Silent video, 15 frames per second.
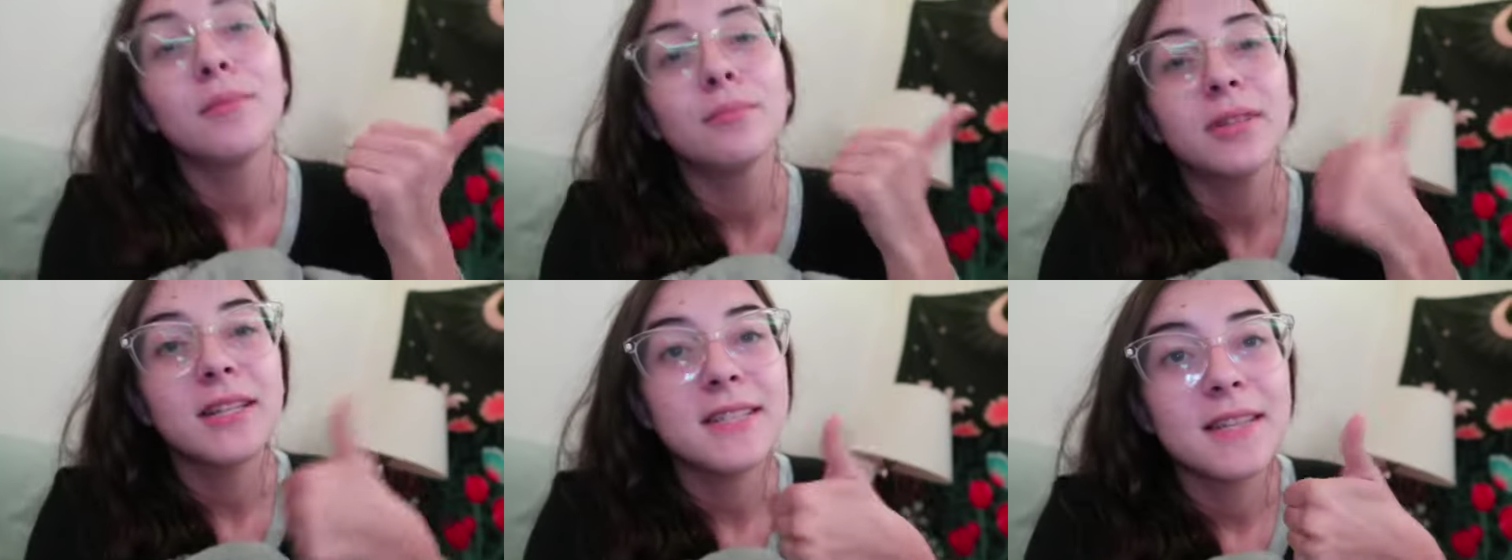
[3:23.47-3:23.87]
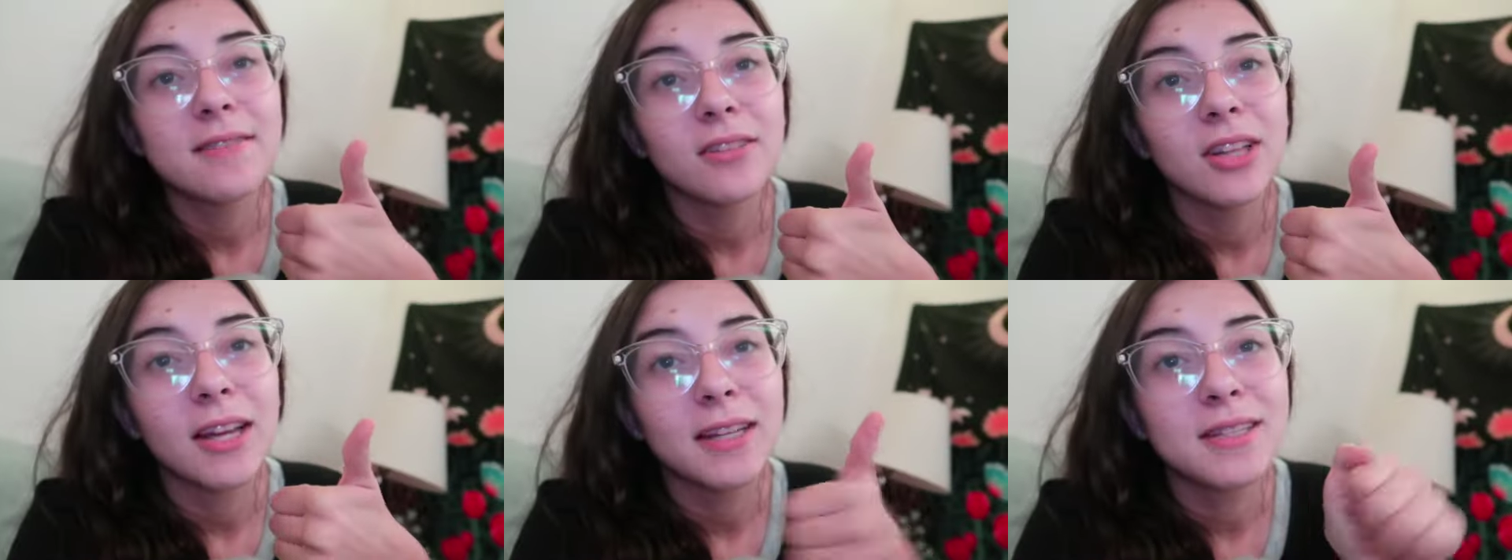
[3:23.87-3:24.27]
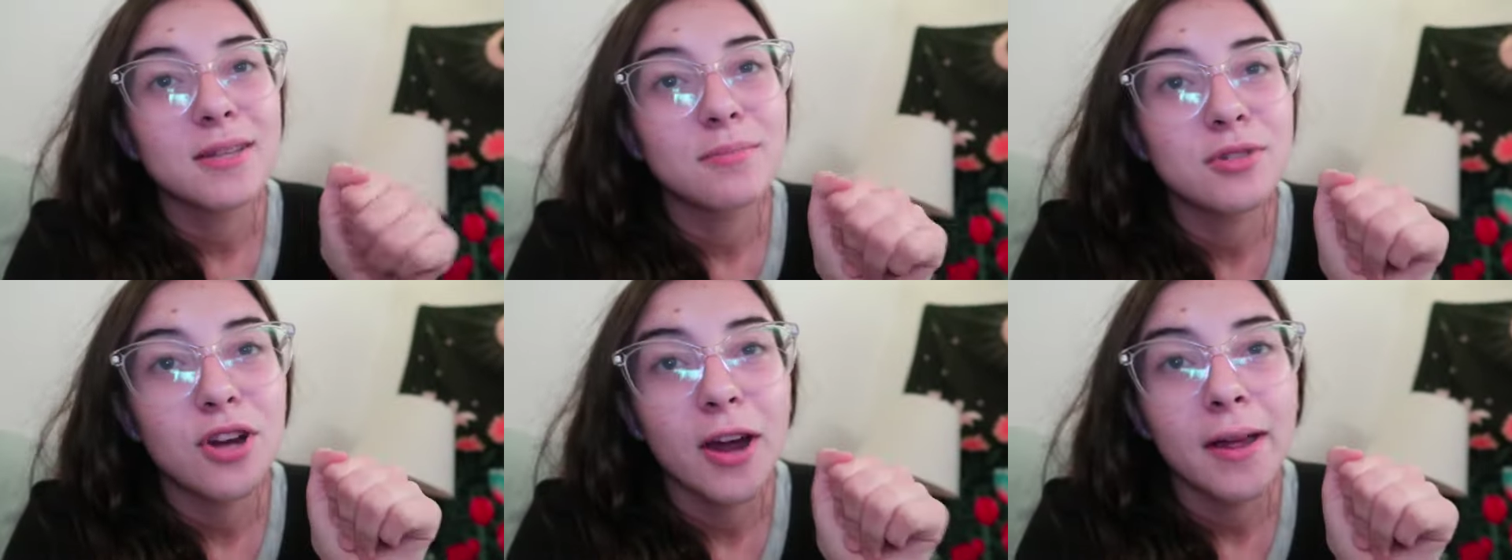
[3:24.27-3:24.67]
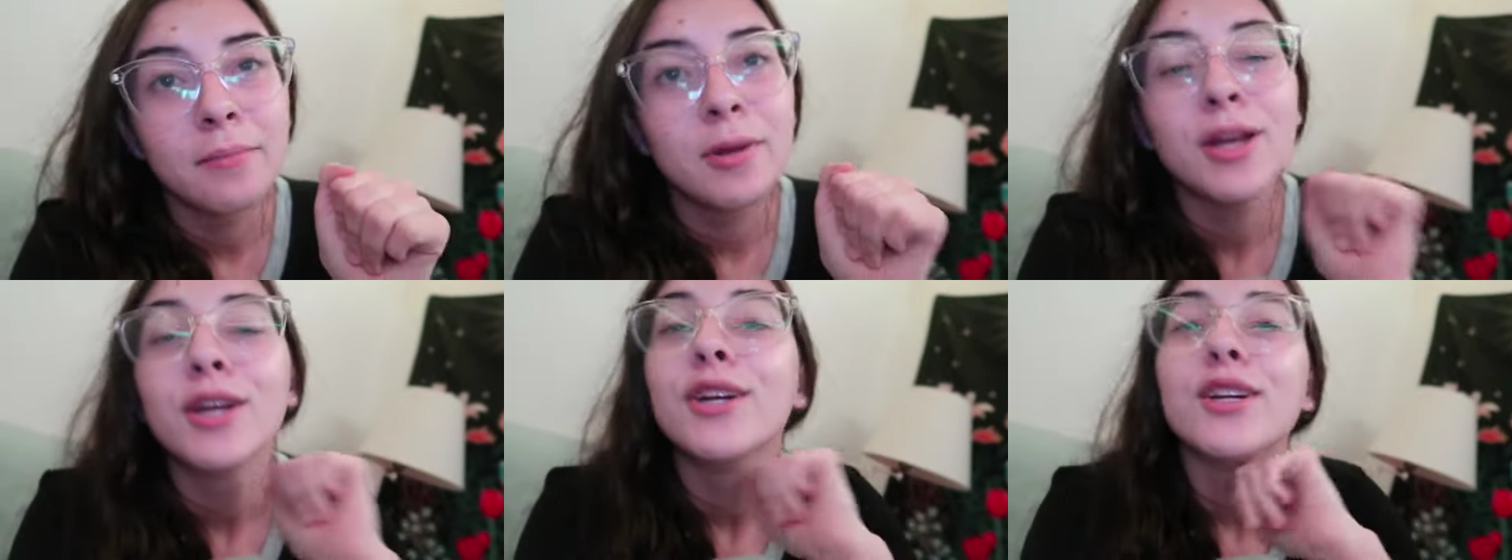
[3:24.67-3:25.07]
please leave a like, subscribe,
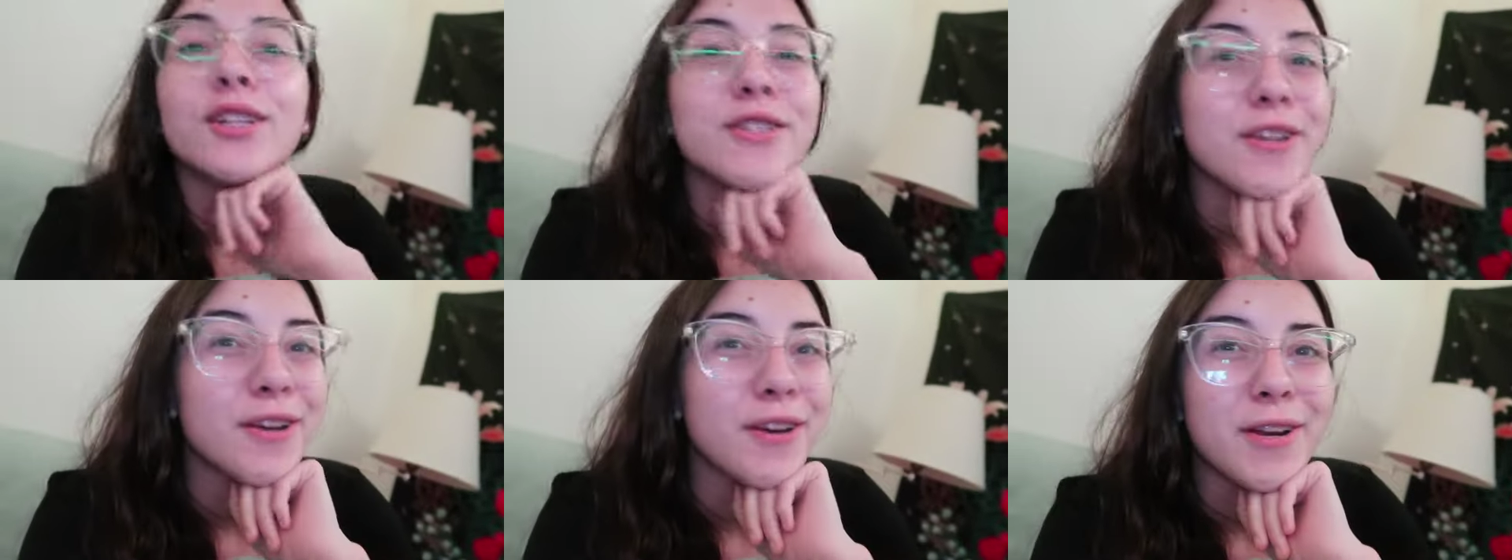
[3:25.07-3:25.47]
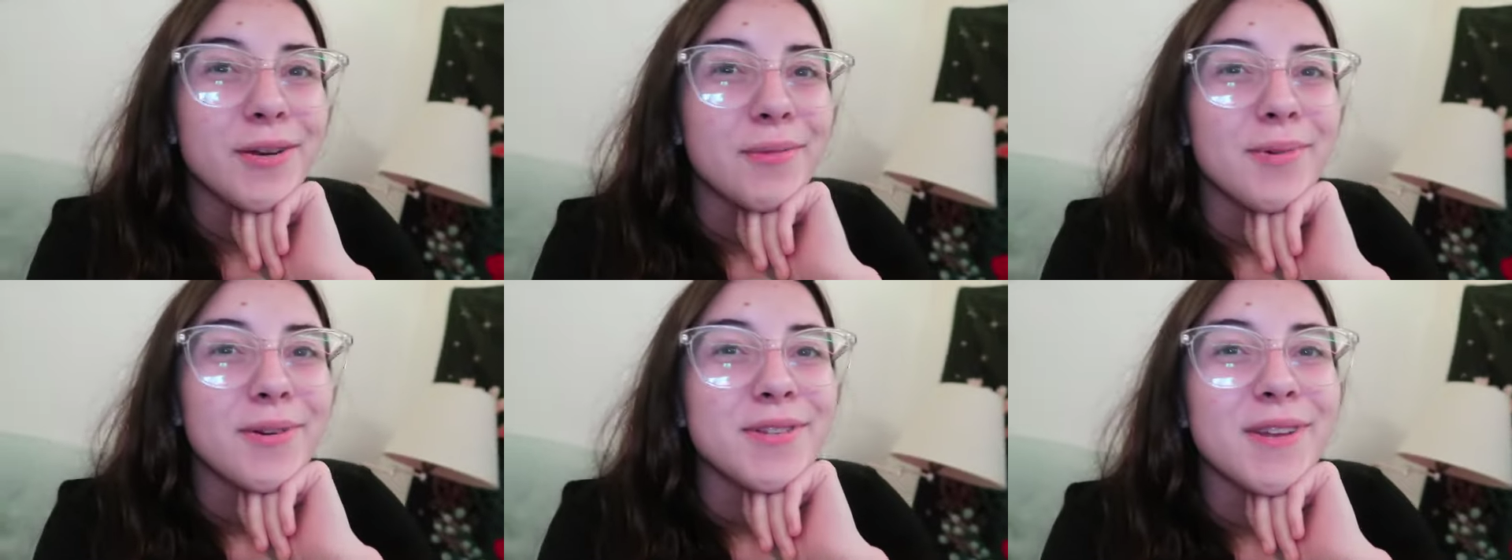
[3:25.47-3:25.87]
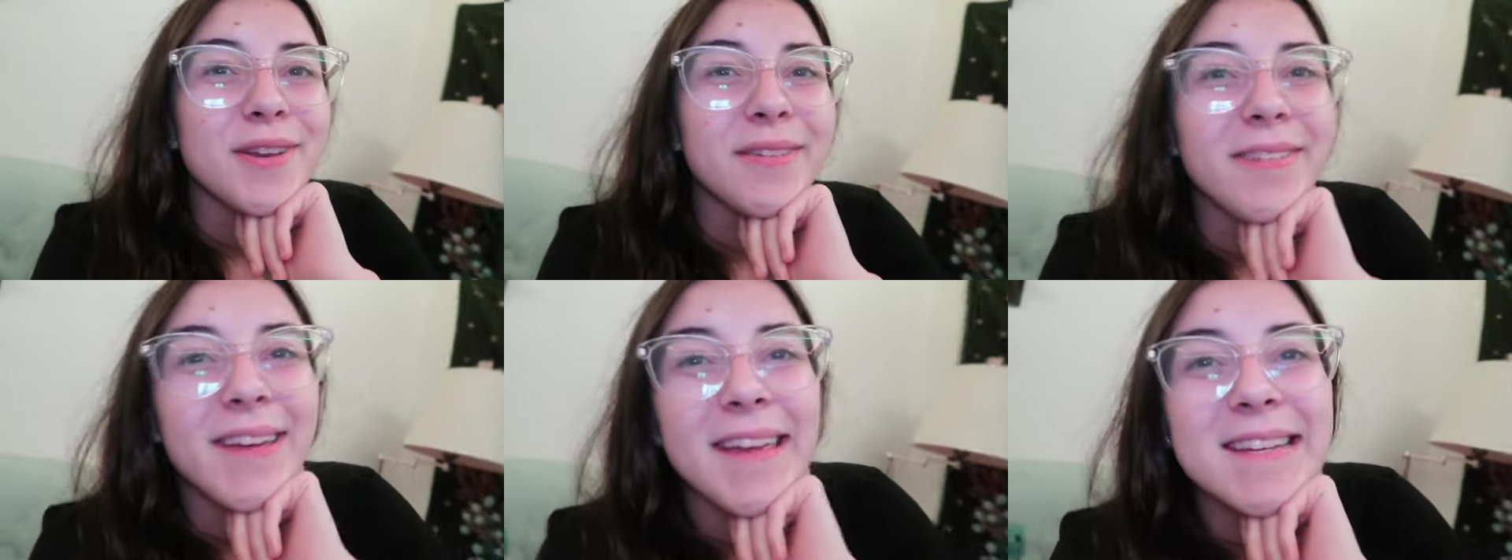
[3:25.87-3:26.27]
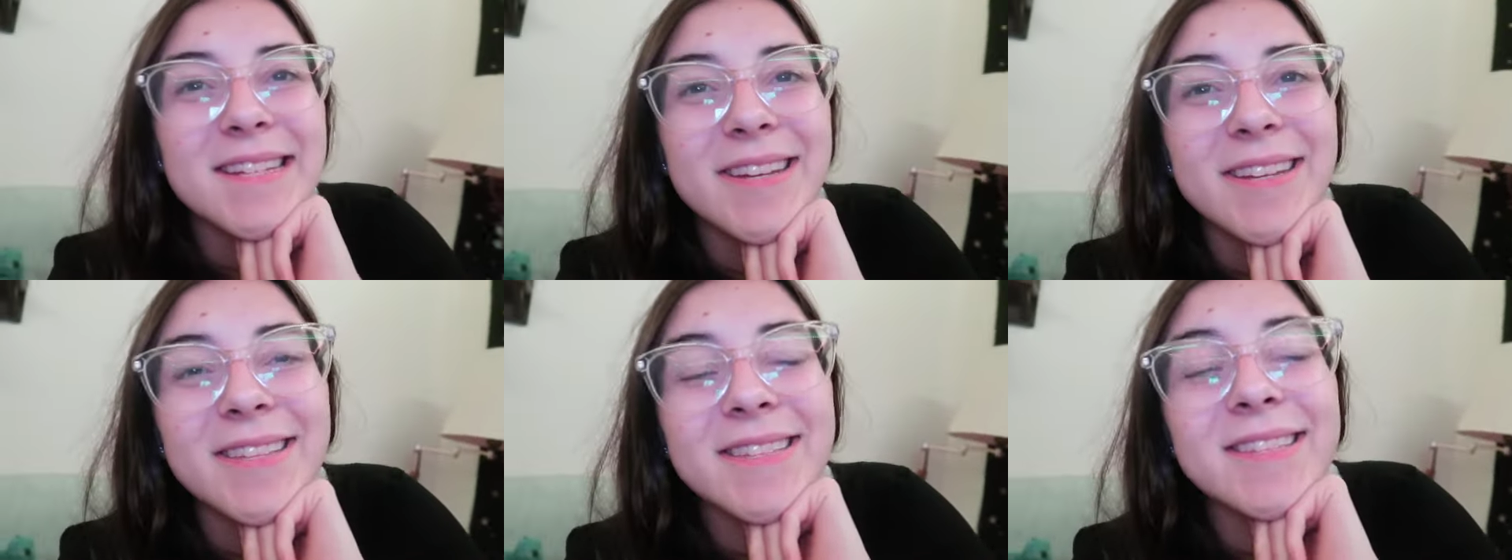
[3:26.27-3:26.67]
turn on your post
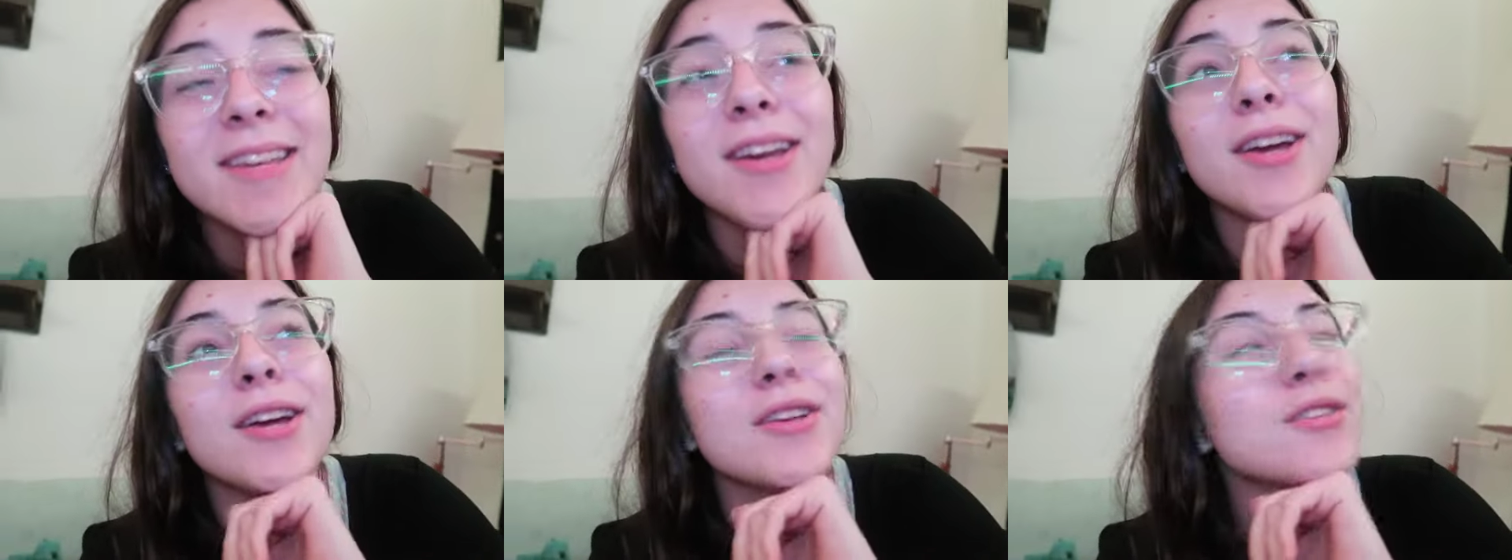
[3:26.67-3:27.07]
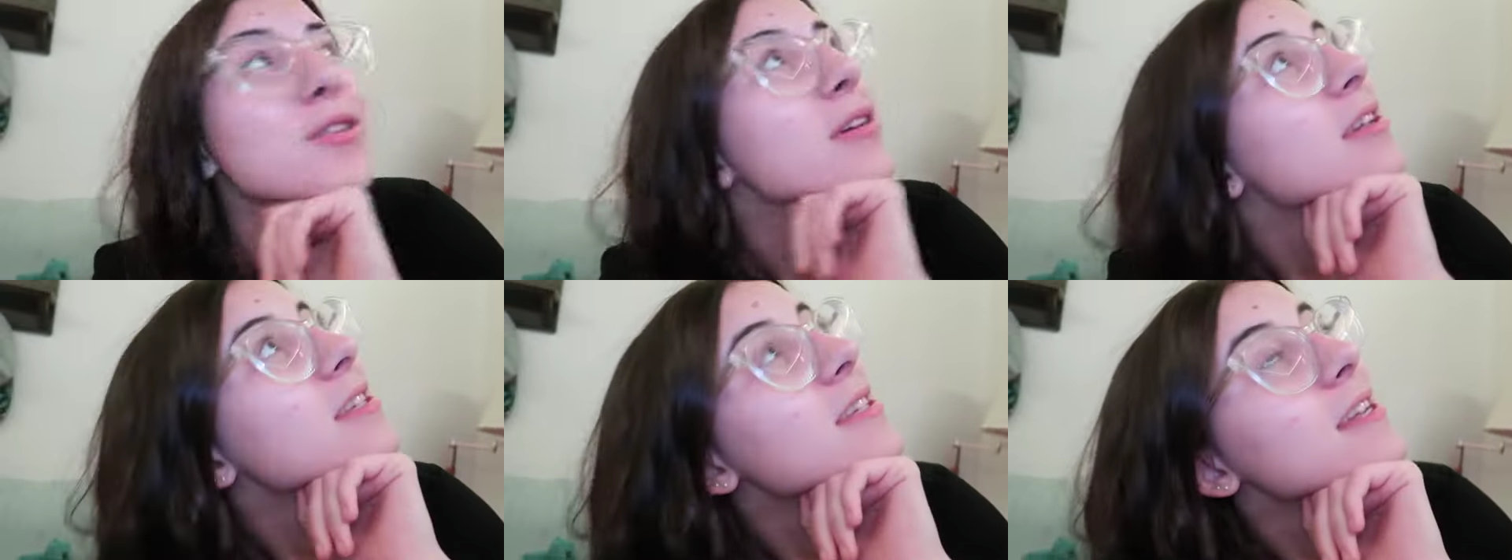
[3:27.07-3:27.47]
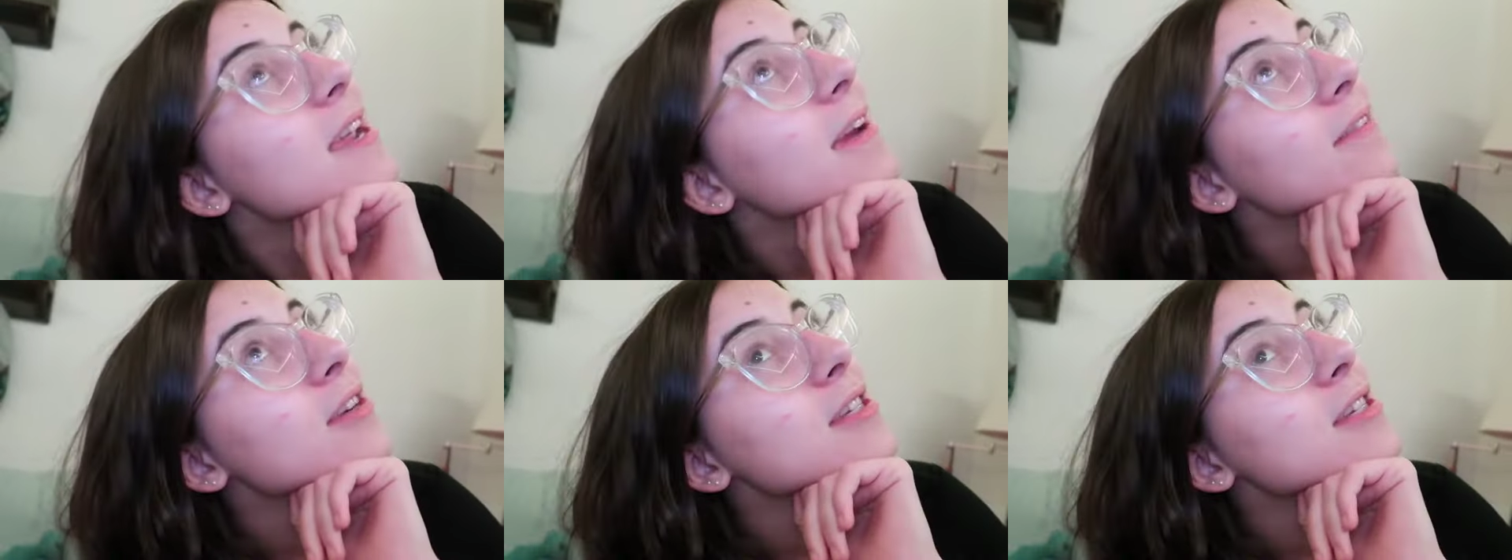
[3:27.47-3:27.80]
notifications so you can see every